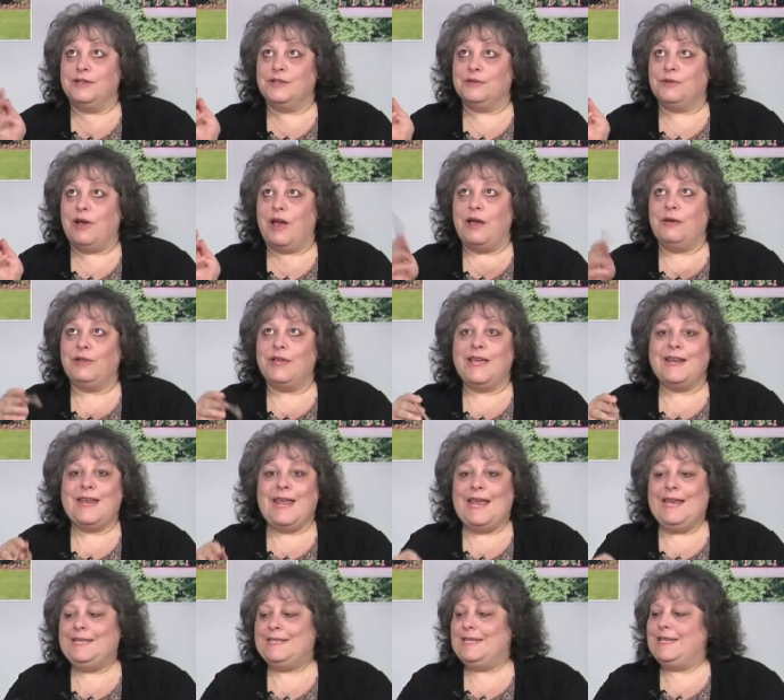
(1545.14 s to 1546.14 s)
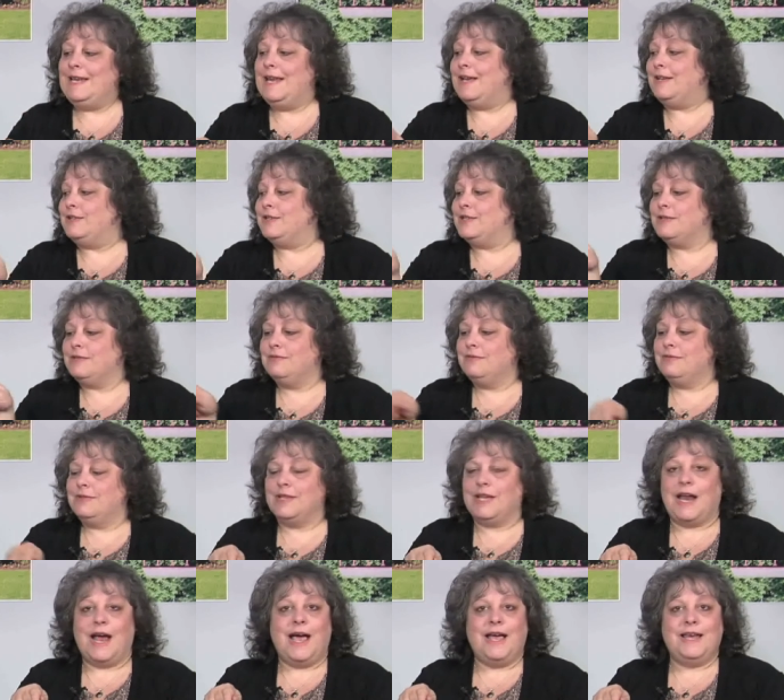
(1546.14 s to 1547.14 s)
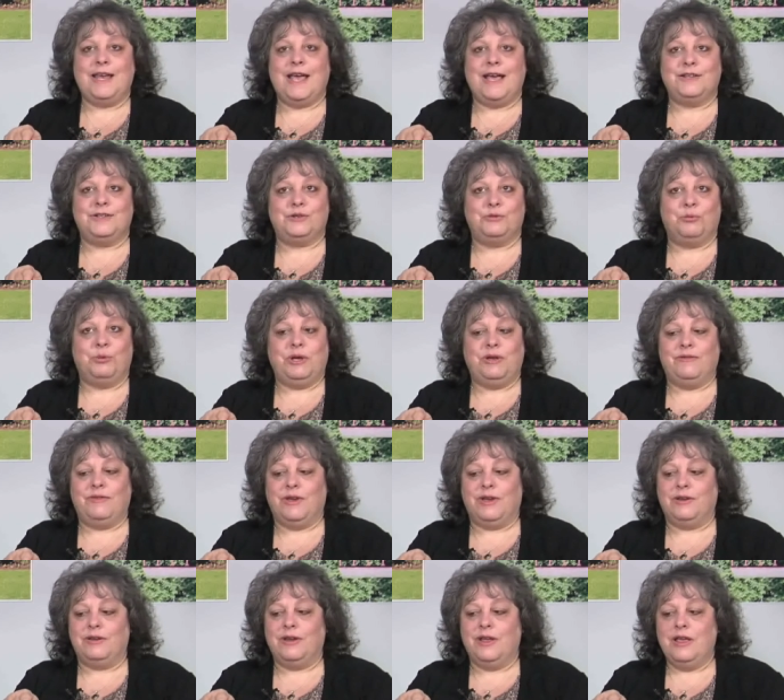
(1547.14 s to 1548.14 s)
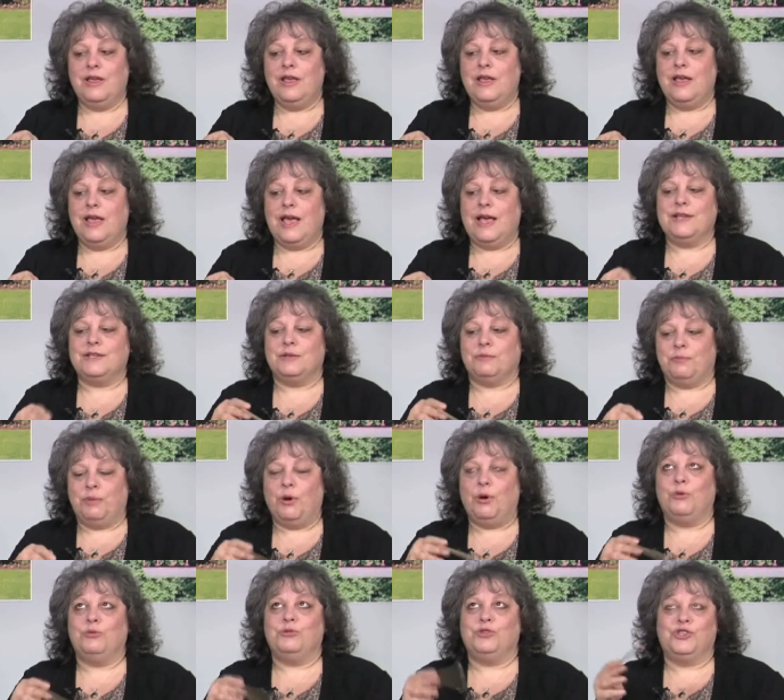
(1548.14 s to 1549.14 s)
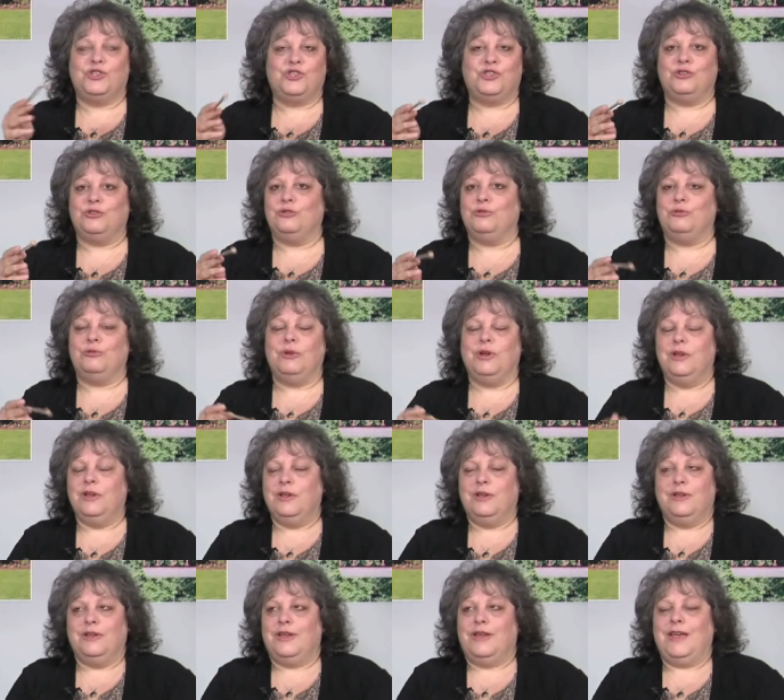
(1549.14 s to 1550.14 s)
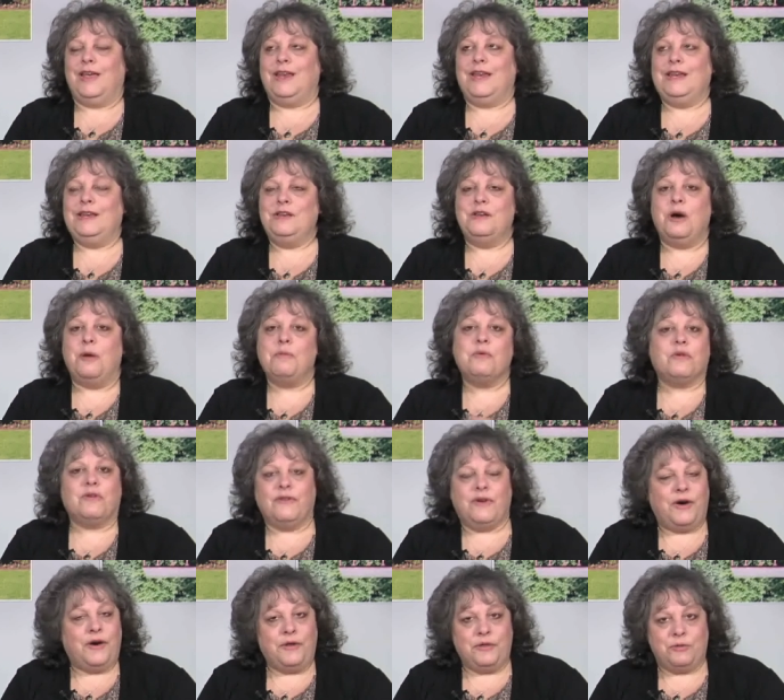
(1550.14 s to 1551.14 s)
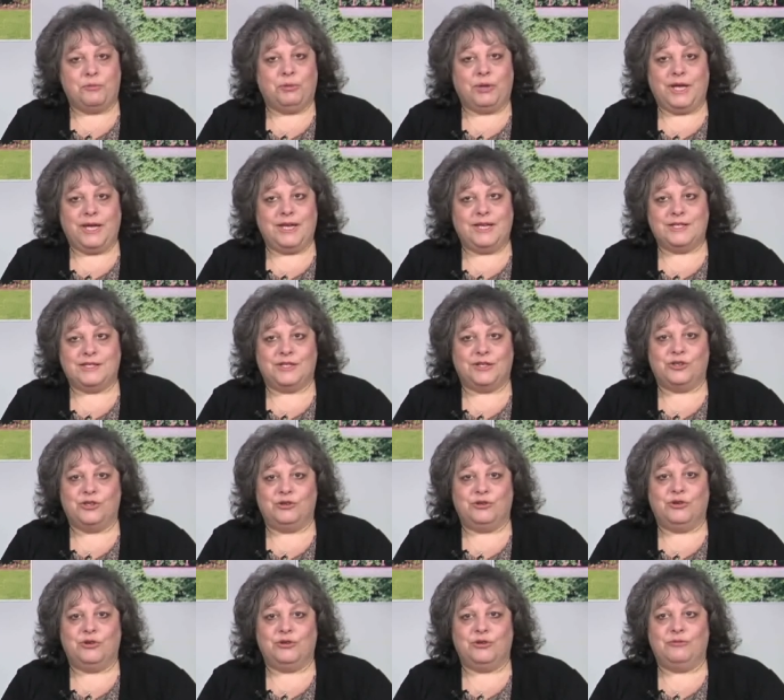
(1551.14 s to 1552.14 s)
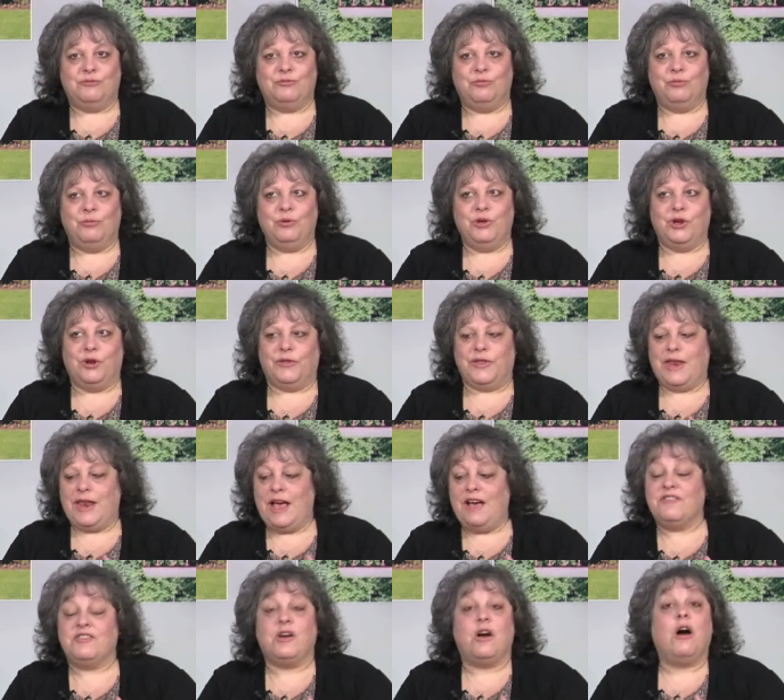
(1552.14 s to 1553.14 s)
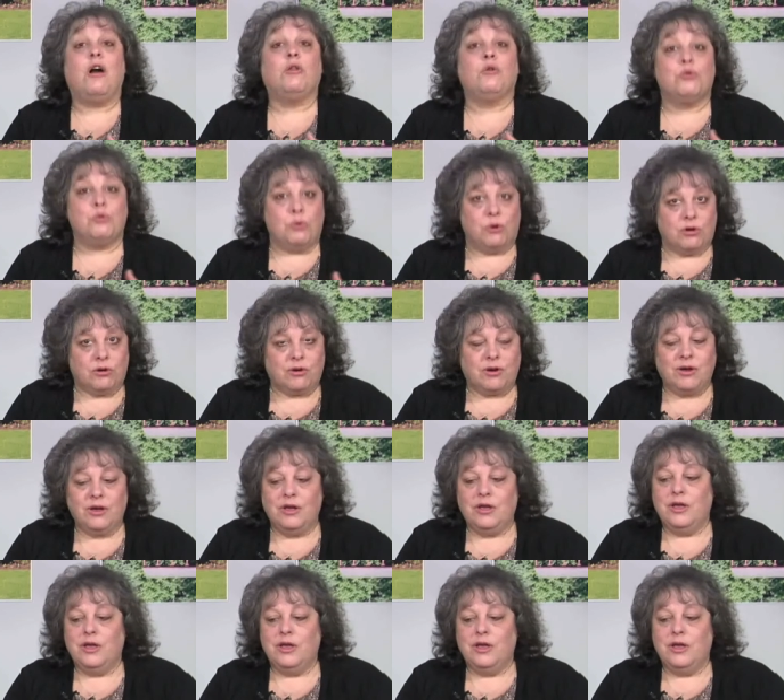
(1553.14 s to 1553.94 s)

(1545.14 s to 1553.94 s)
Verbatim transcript: square, I only had 18 ends that I had to weave in, as opposed to any number of other blankets that you could, you know, that have color work